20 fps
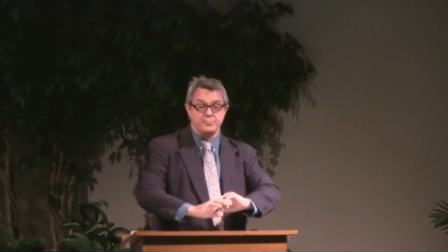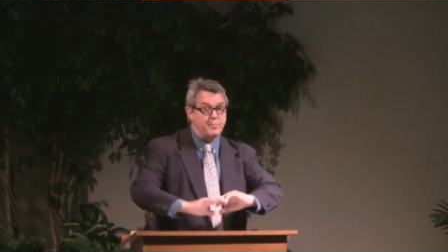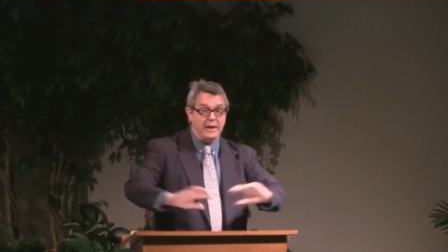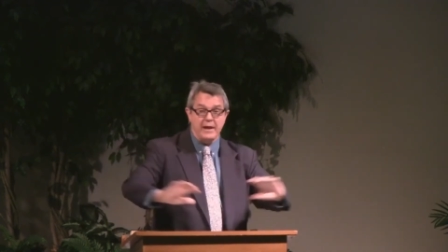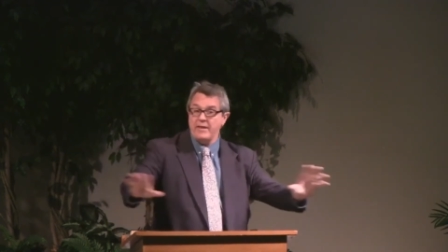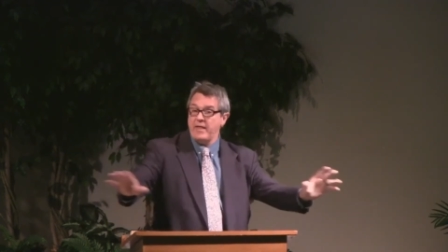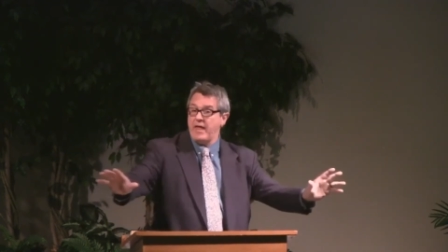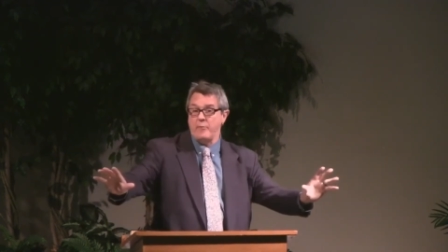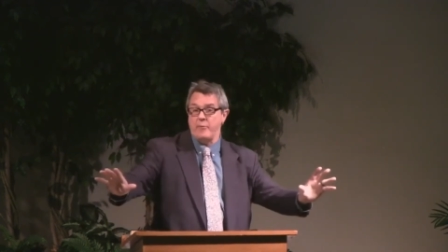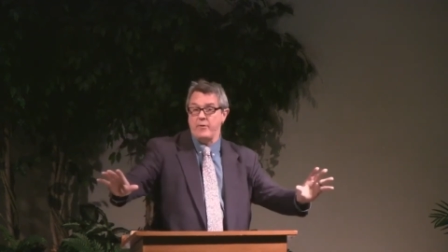be
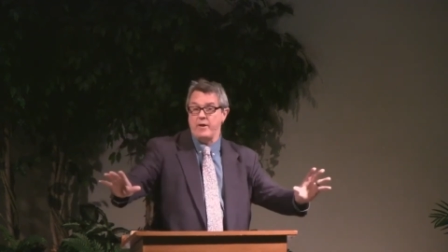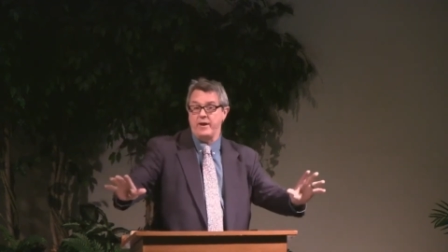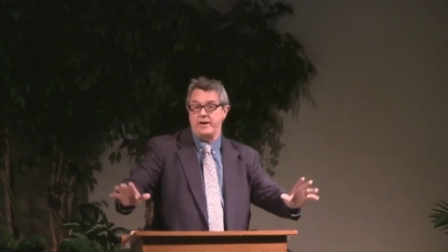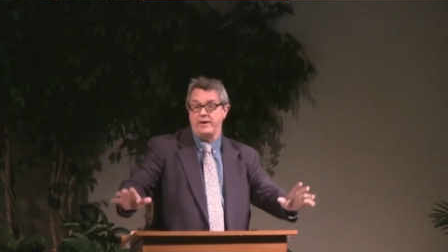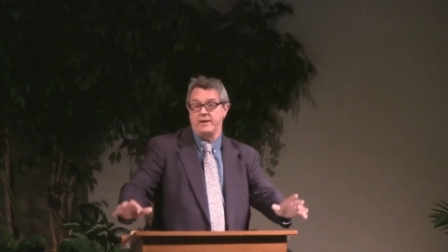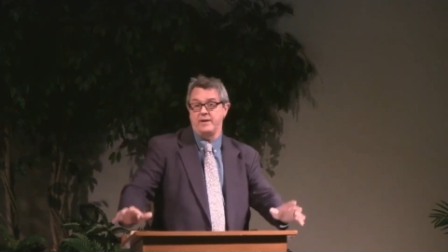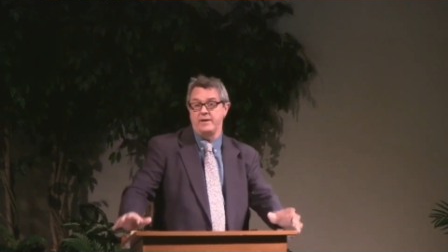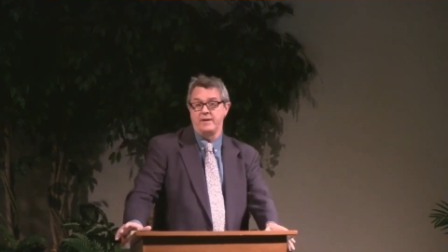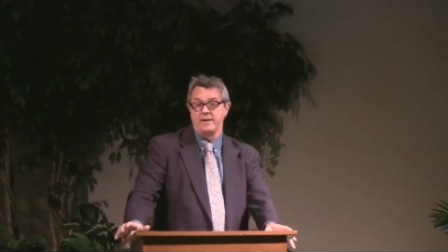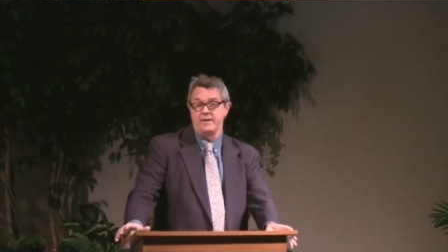that
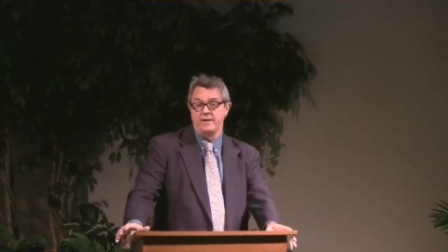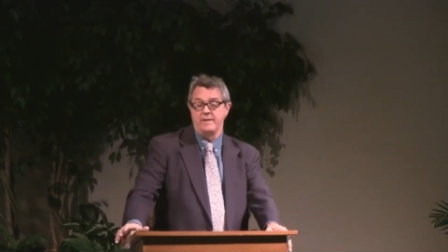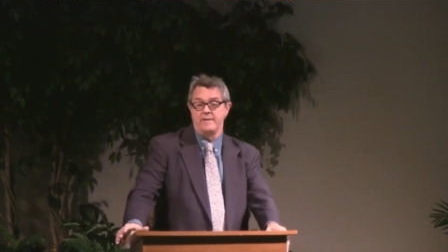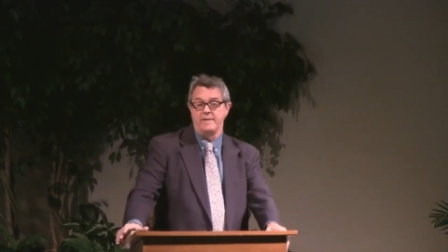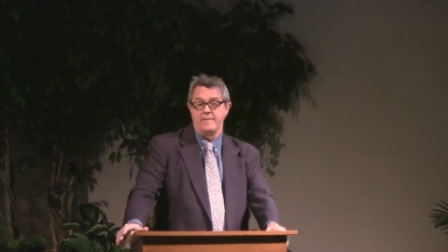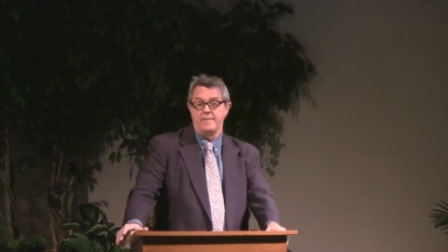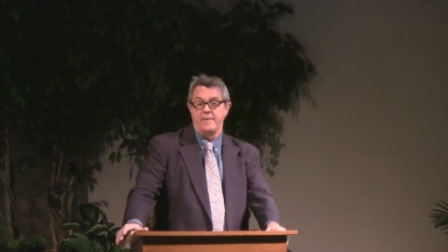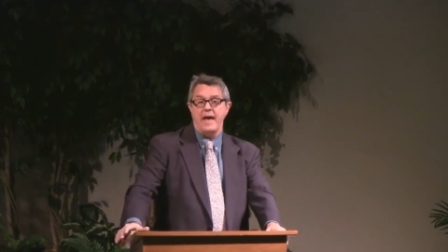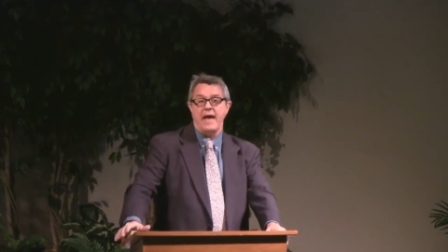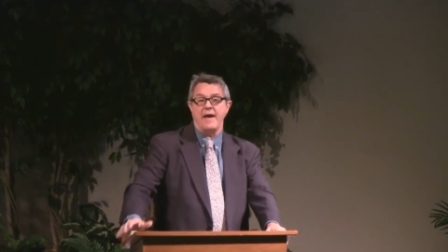way
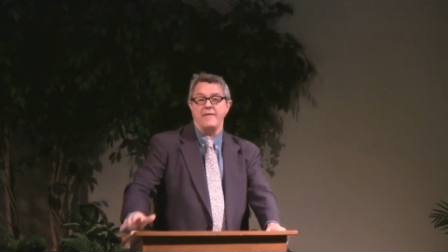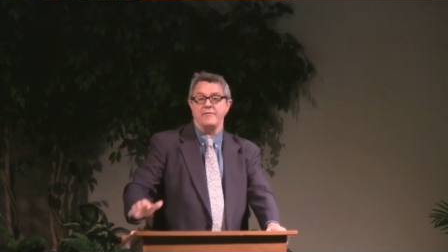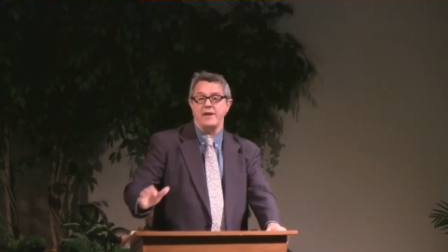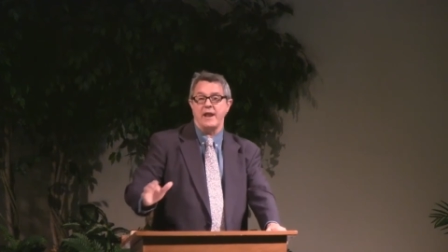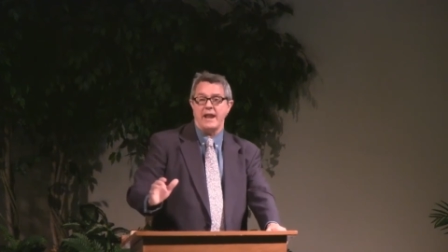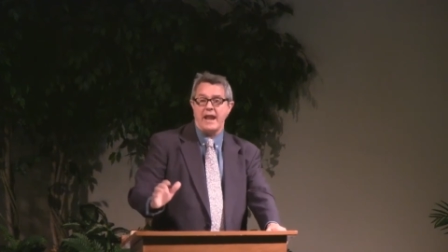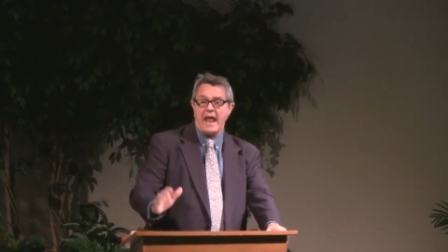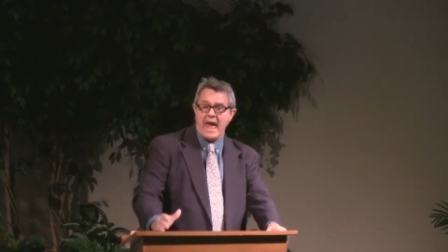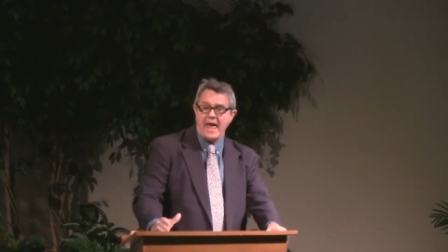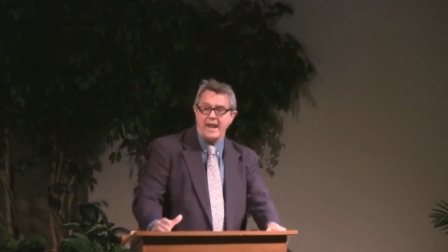having
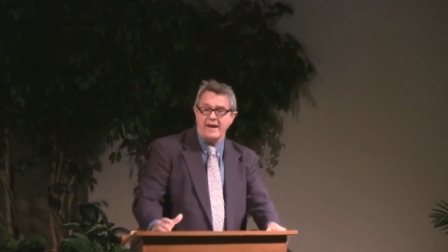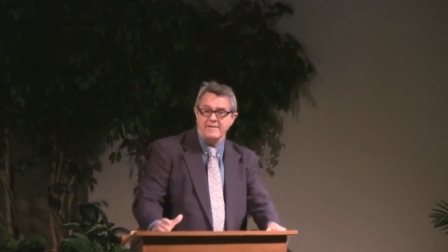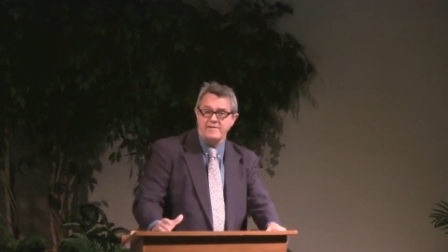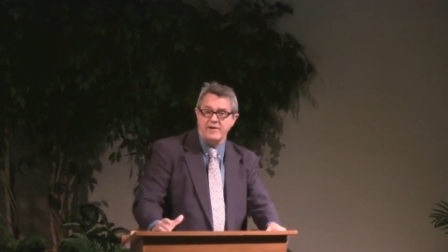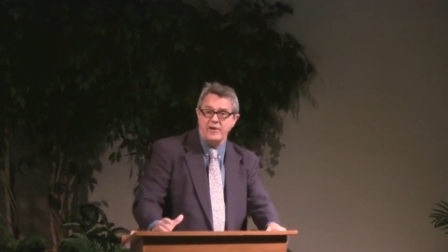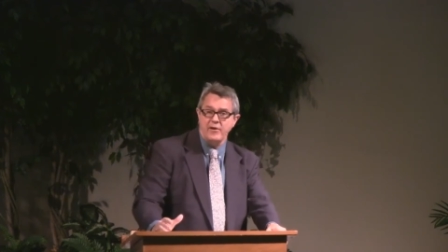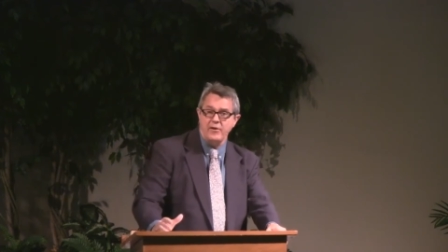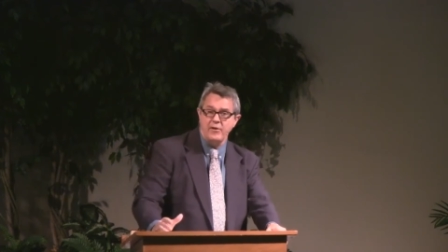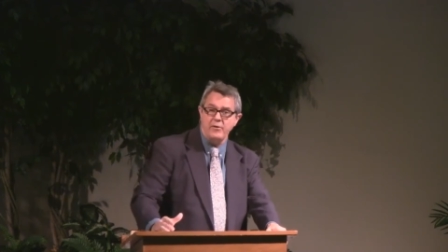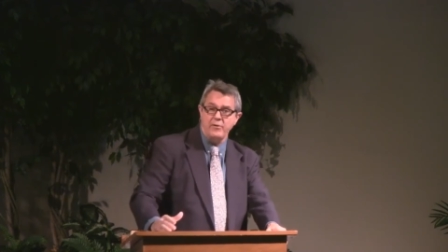an
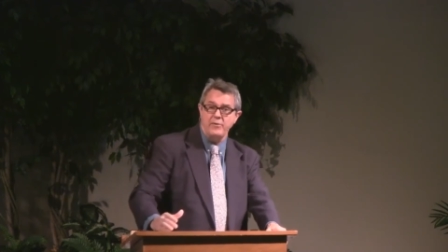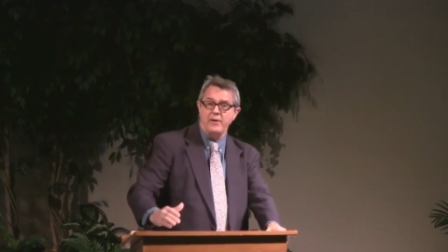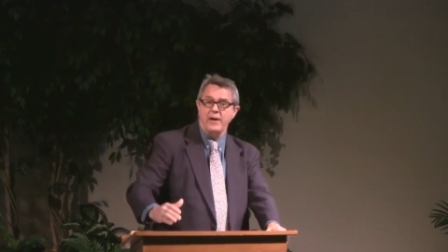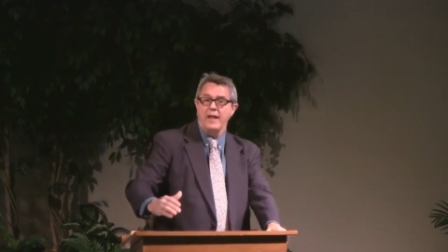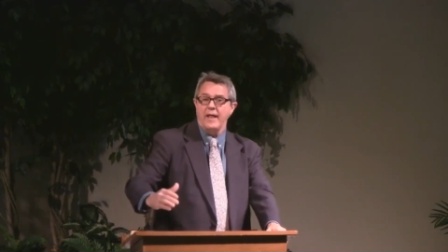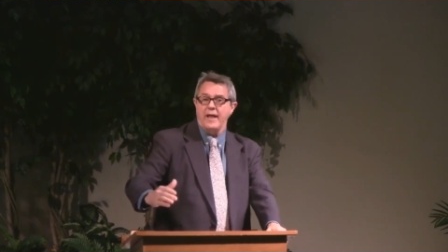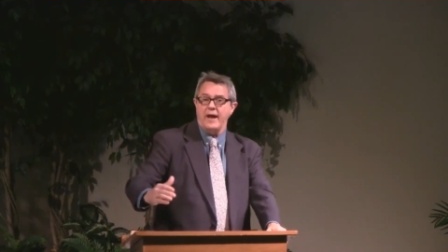attitude